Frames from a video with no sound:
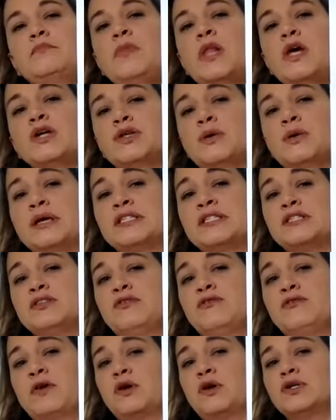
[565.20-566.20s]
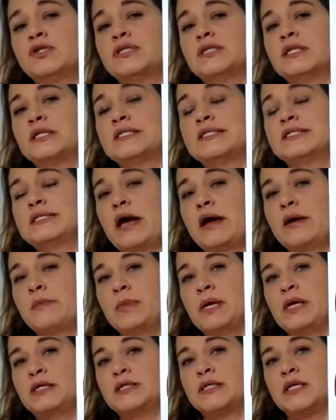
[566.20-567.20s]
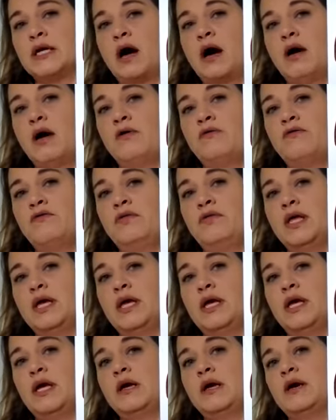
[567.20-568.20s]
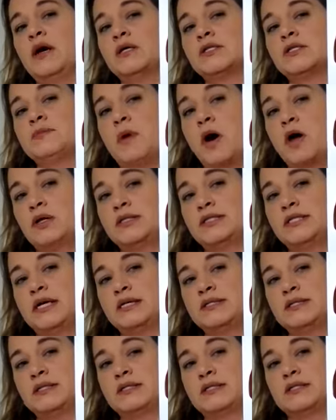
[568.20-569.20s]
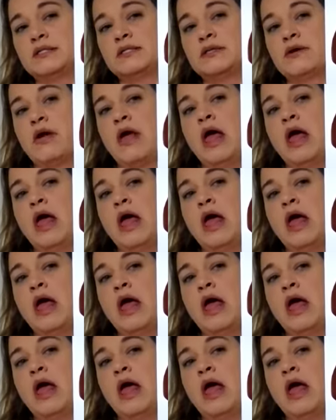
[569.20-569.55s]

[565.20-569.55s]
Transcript: So that's the first segment of the small intestines.